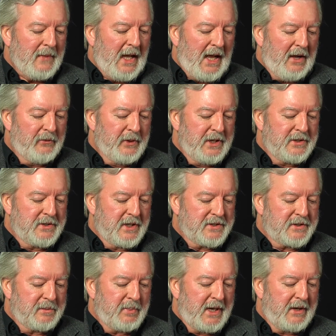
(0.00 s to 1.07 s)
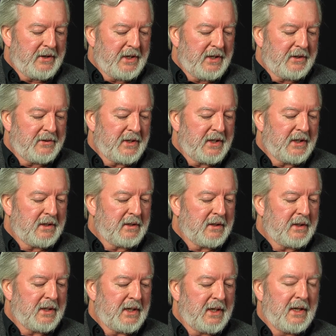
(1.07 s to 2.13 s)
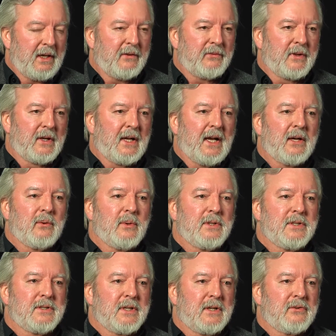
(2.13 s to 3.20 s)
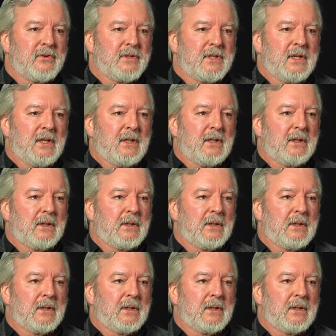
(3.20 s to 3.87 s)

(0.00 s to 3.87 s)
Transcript: I'll read just about anything if the language is interesting.